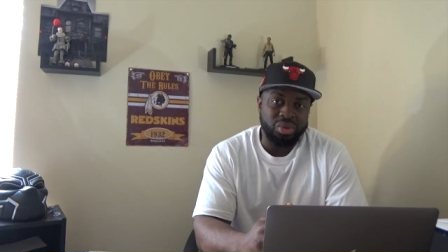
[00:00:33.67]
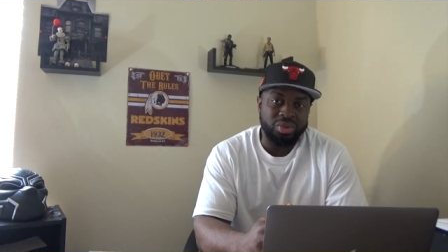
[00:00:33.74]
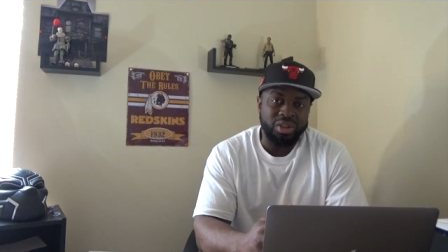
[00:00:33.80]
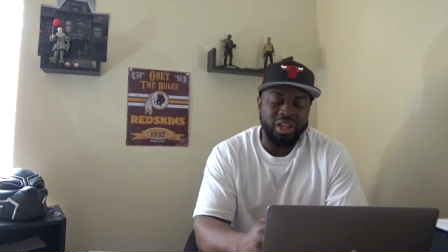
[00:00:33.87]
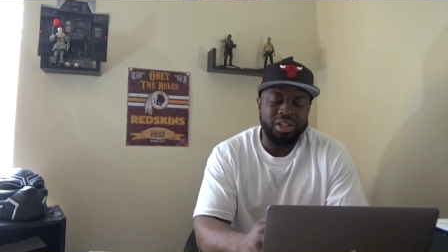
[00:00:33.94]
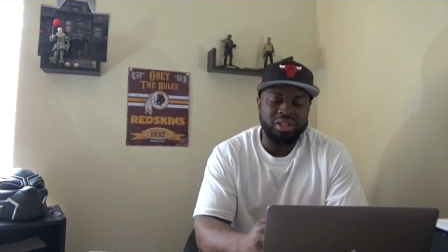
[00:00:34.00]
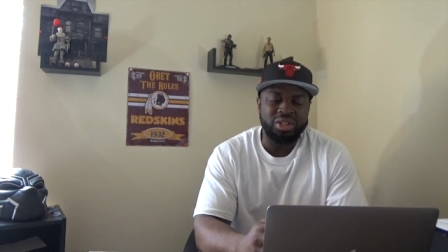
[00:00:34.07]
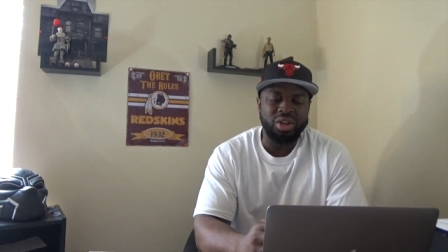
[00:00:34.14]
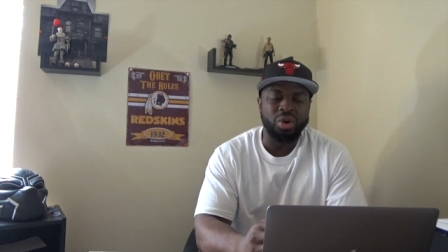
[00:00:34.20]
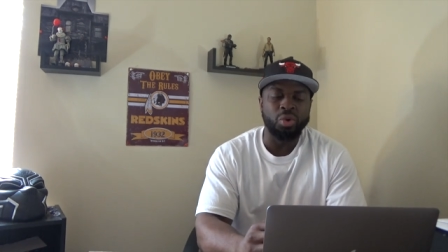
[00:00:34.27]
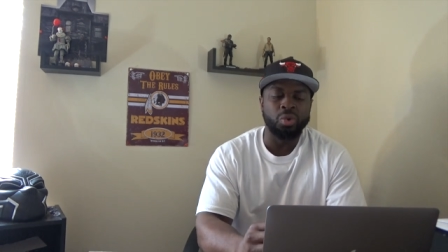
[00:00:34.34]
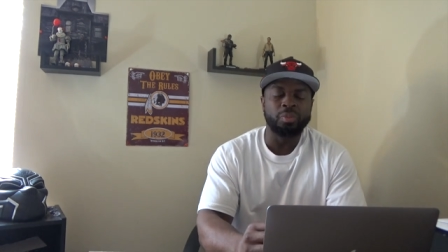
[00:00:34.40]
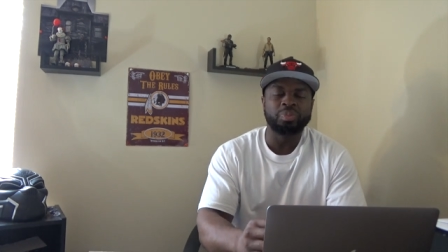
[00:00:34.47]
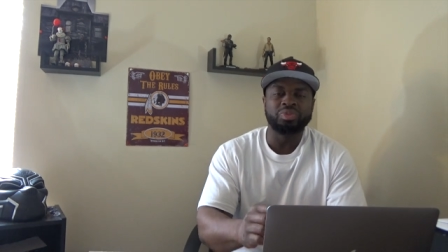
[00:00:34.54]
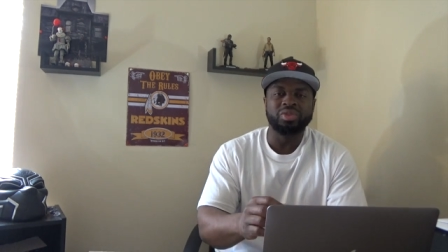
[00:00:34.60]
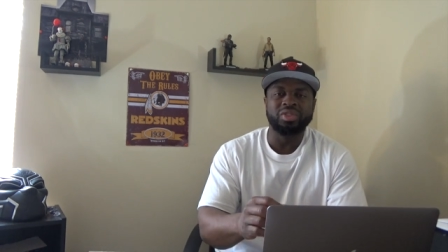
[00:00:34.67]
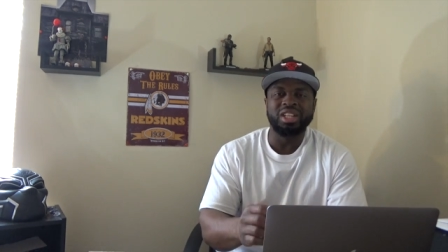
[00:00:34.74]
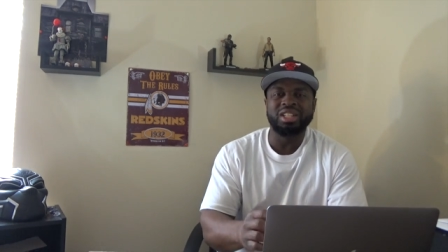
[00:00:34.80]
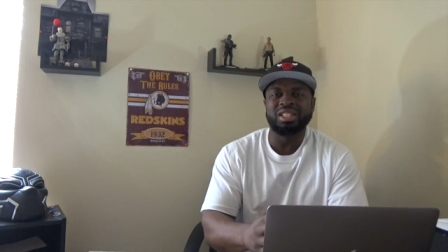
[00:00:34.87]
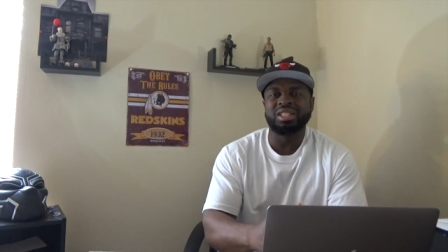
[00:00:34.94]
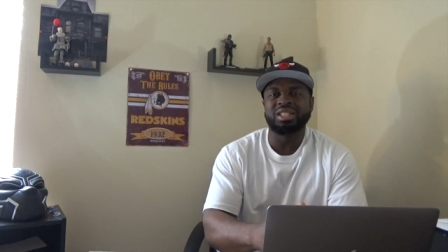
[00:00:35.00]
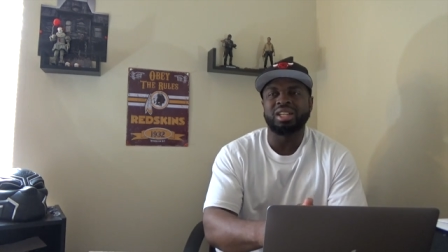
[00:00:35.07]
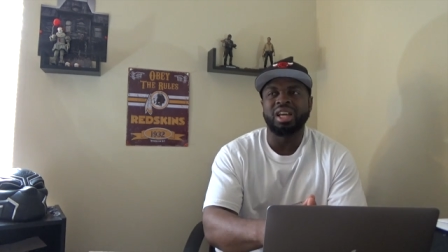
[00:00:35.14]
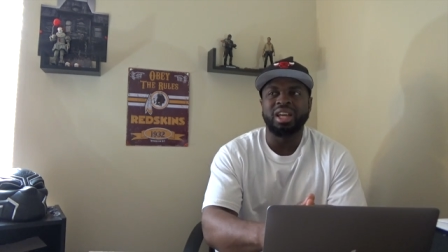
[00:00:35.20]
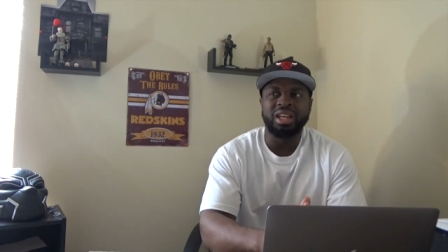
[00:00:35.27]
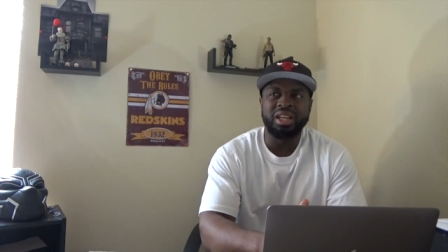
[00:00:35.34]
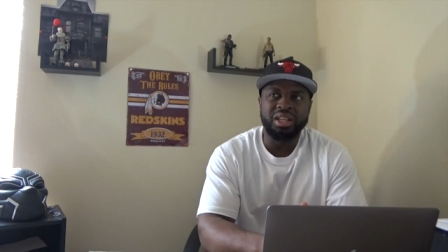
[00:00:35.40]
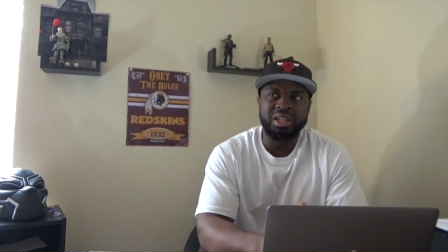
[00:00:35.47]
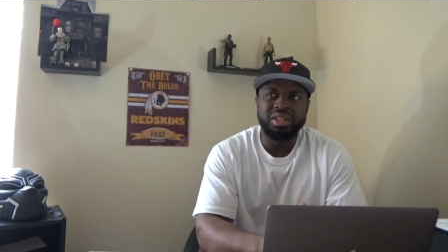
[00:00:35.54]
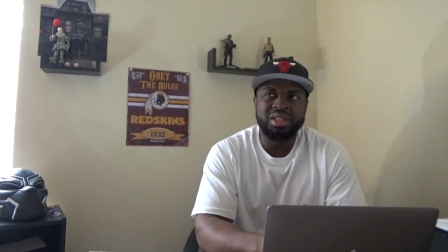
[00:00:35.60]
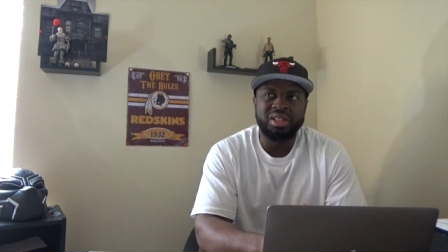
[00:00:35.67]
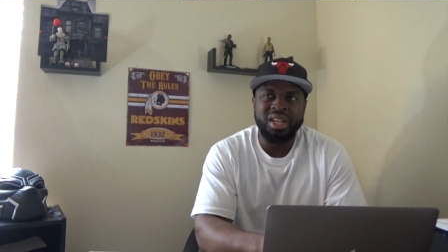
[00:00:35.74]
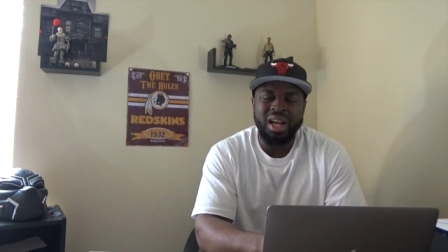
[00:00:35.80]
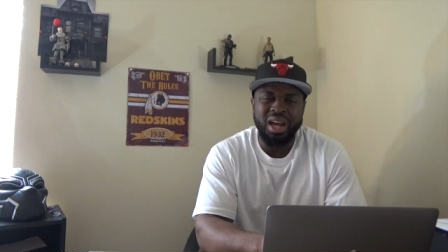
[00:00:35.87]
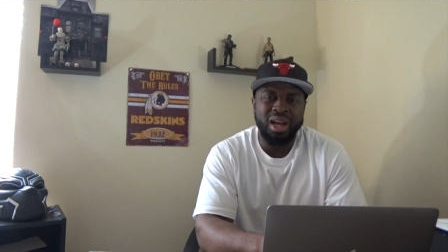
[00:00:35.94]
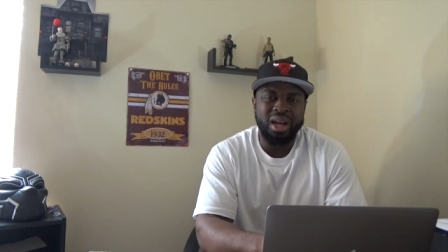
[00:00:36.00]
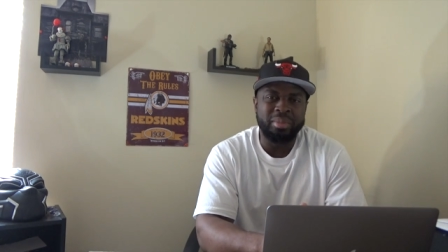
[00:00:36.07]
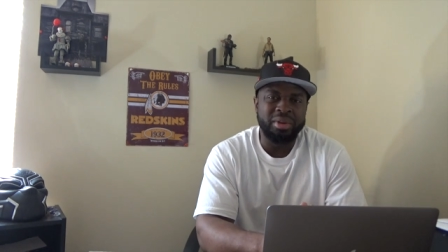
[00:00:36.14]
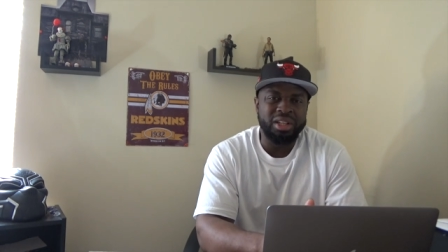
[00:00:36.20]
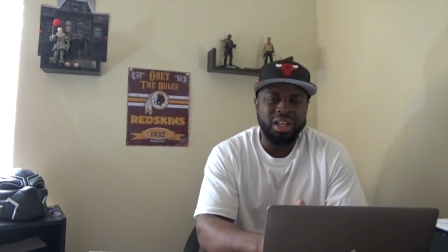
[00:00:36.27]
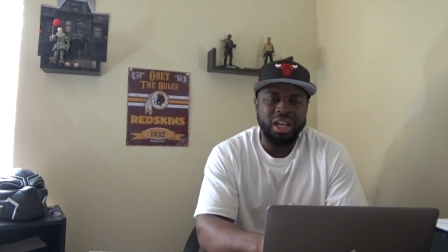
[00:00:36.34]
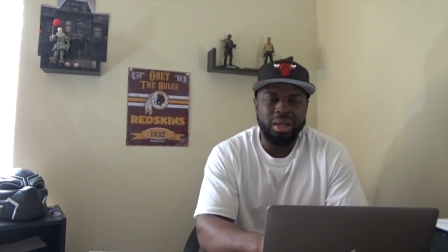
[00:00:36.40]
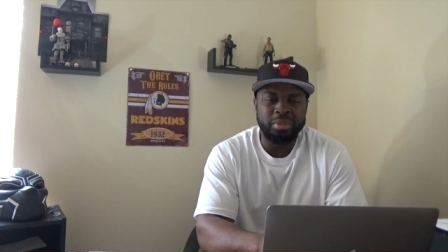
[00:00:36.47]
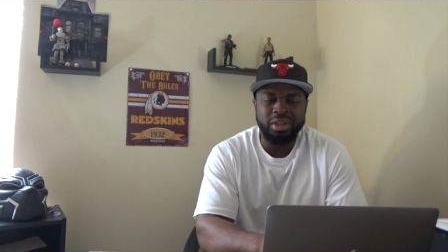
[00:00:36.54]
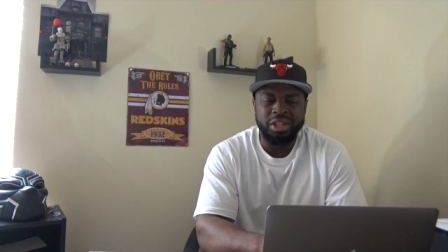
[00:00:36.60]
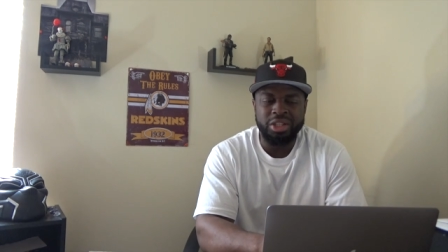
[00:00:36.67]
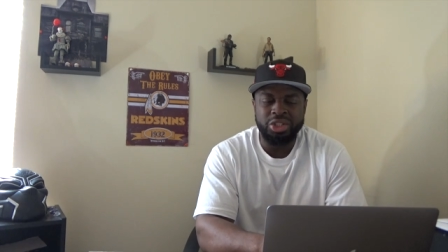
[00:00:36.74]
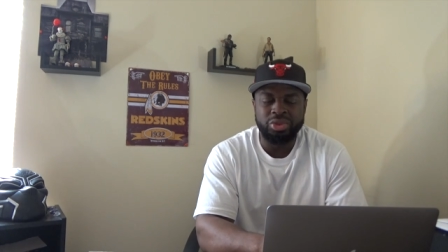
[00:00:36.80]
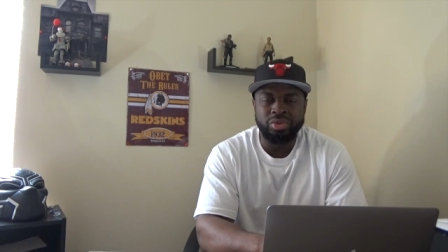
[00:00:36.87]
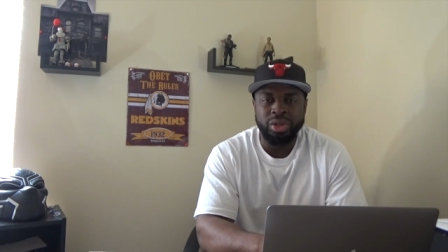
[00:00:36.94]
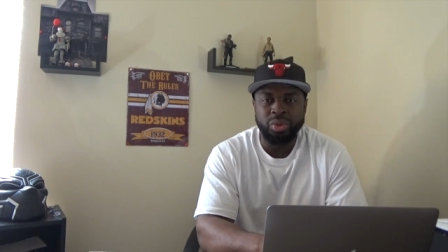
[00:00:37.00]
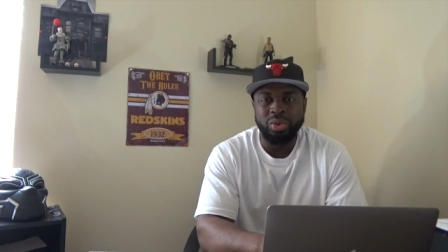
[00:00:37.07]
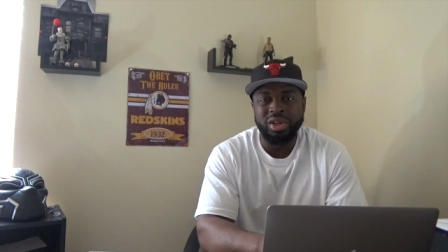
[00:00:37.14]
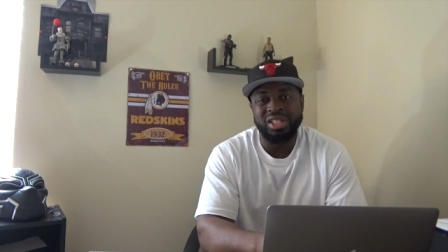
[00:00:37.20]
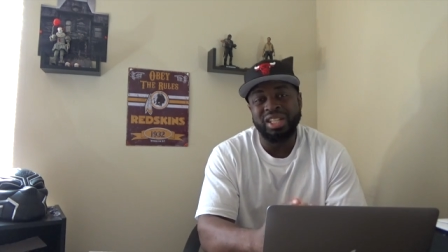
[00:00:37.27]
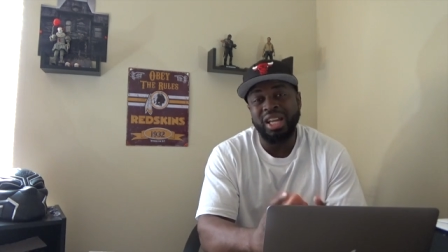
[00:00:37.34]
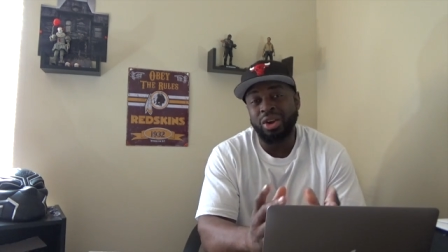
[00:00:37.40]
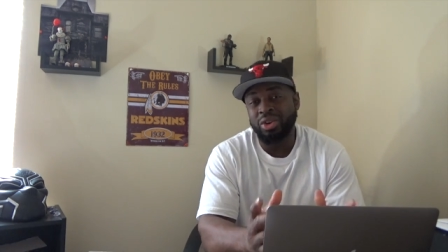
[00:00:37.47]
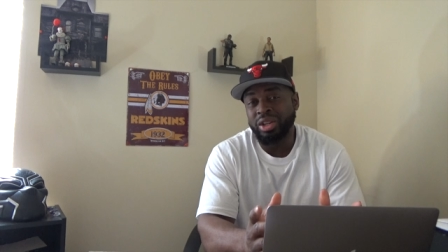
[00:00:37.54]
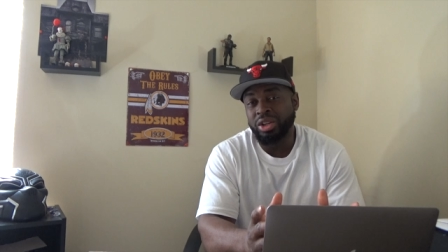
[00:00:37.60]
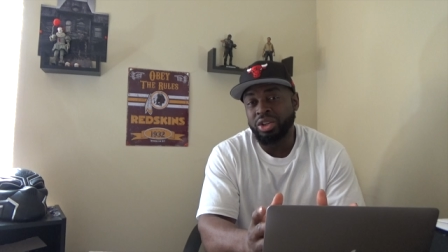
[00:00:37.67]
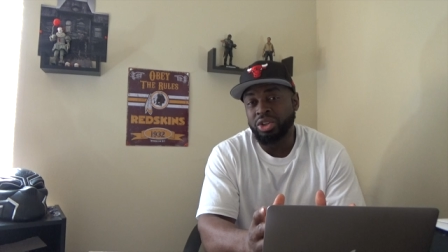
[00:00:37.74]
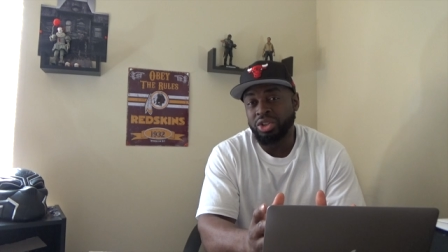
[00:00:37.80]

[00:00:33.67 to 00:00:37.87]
Okay, so this is a time in gaming history where it's not only a